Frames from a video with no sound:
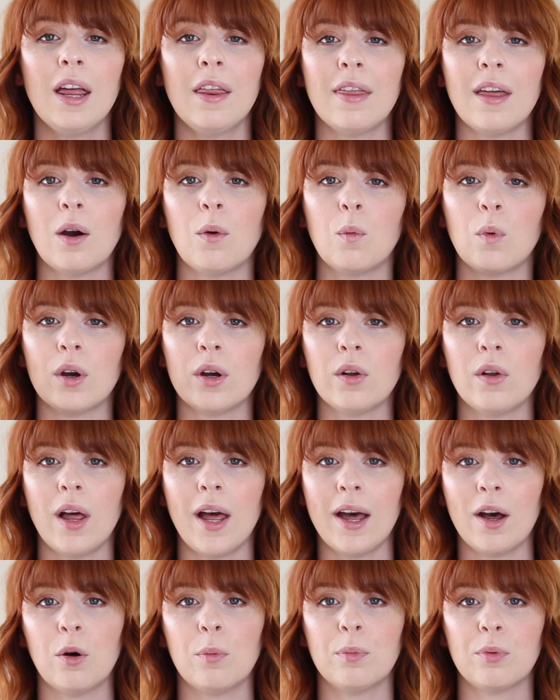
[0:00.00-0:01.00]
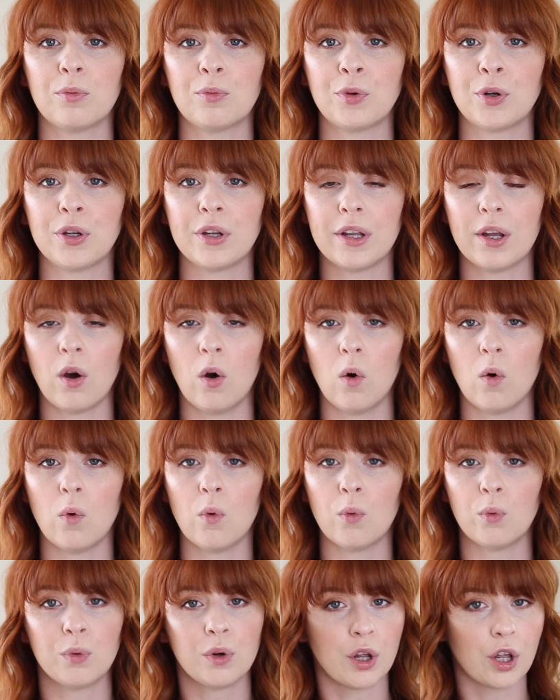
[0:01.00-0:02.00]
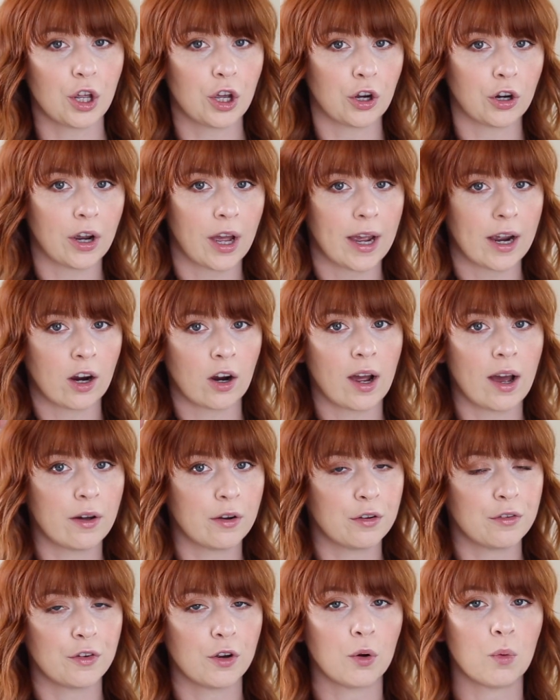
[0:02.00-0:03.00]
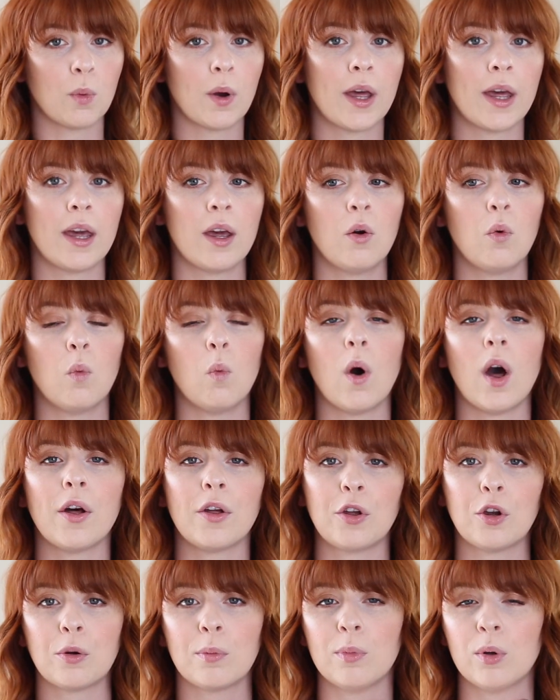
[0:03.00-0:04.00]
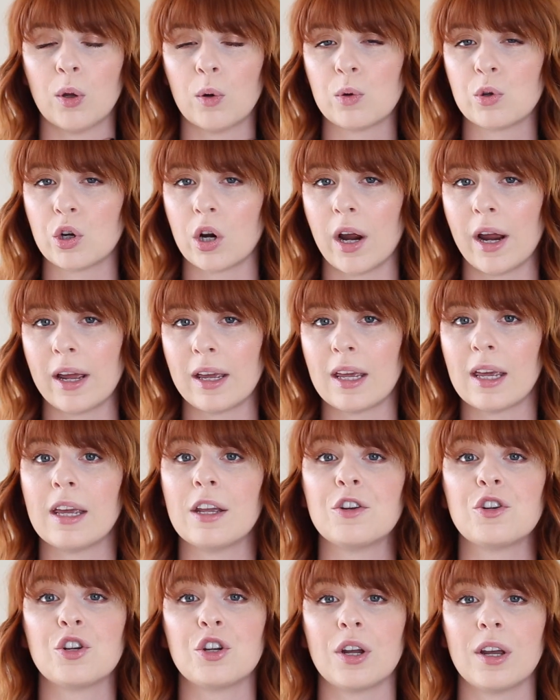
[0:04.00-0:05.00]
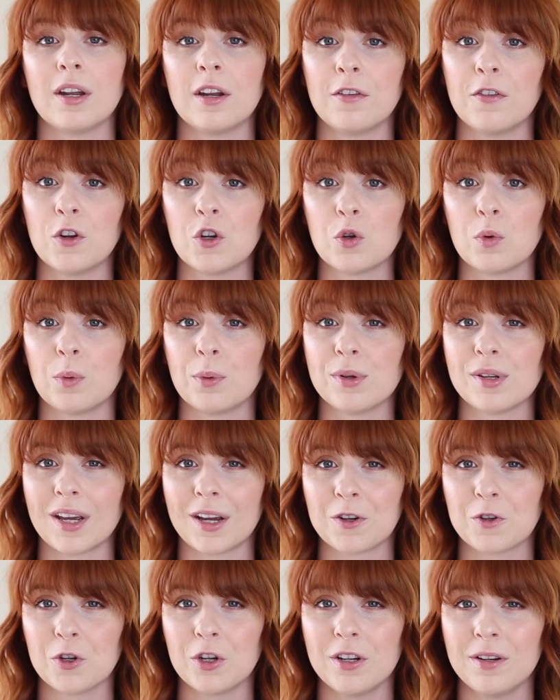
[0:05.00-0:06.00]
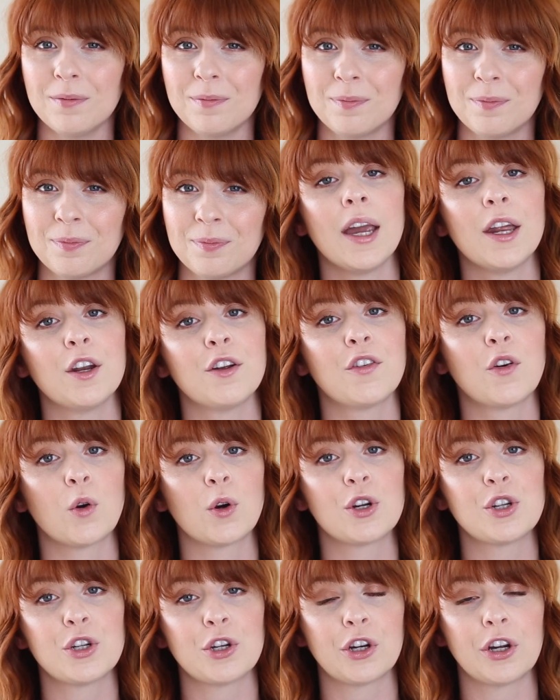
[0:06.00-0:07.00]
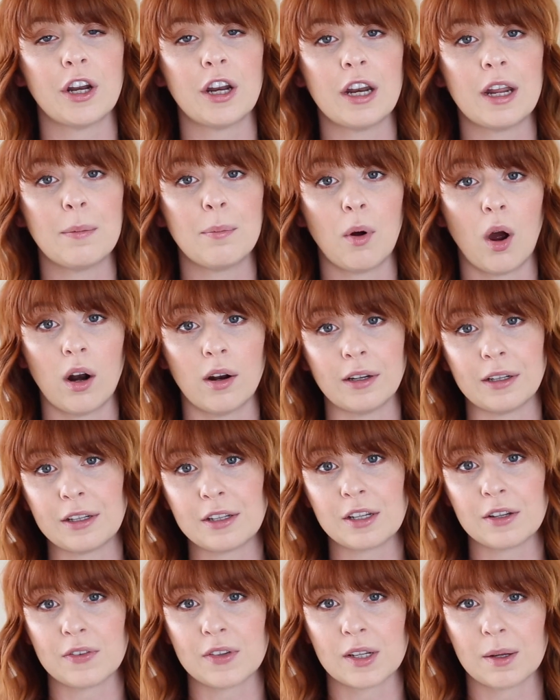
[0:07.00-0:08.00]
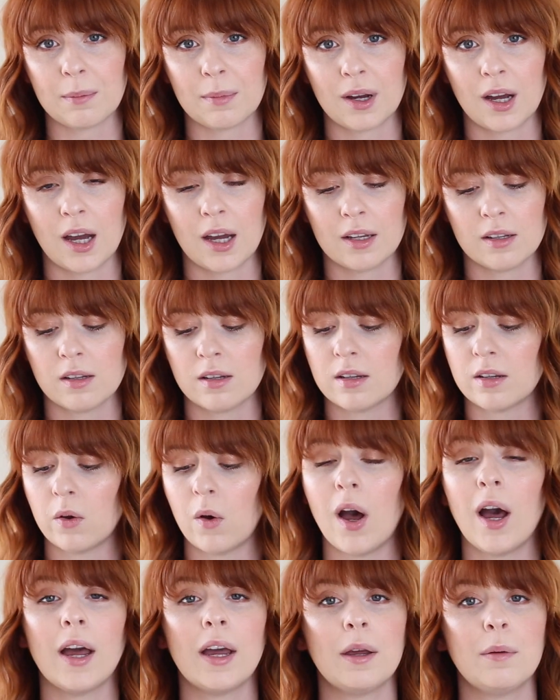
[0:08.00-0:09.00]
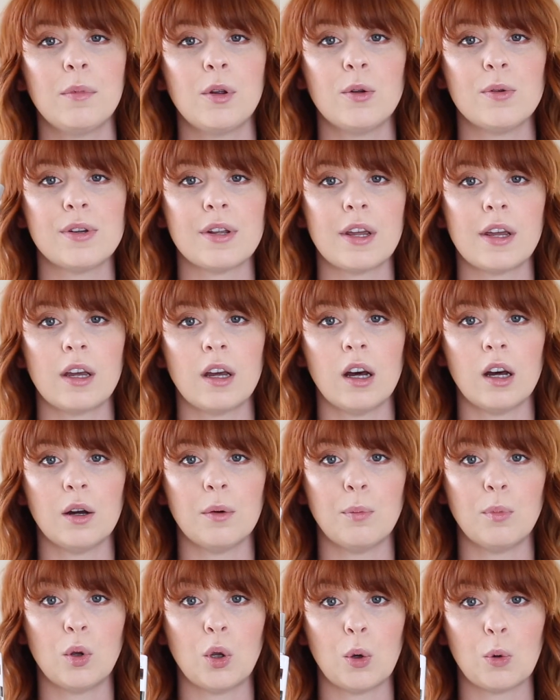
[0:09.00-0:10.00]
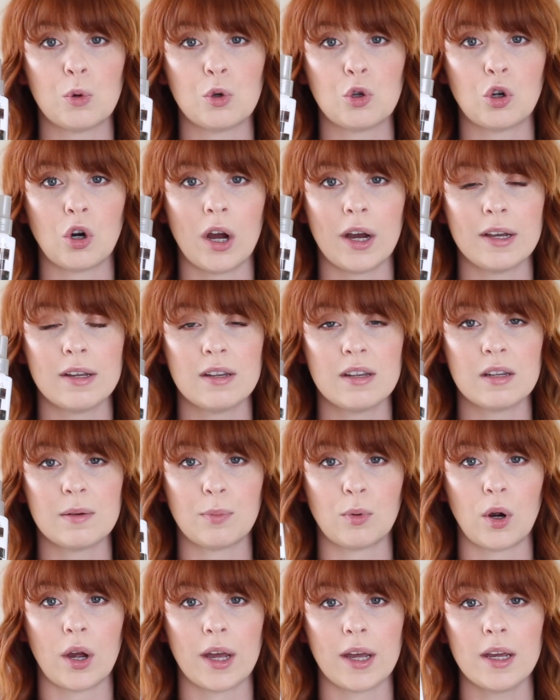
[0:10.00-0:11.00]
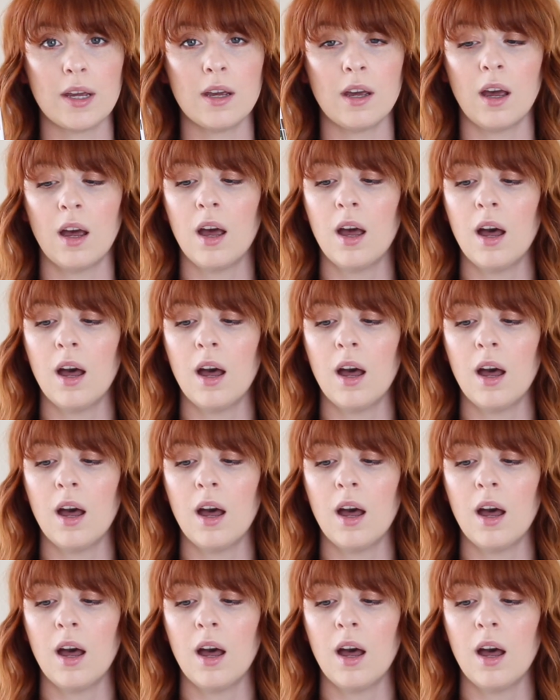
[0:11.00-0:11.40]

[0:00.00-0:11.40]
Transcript: That will help really hold your hair out of your way while you're blow drying each individual section. And of course, you're going to need products of some kind. So I am using a blow dry spray.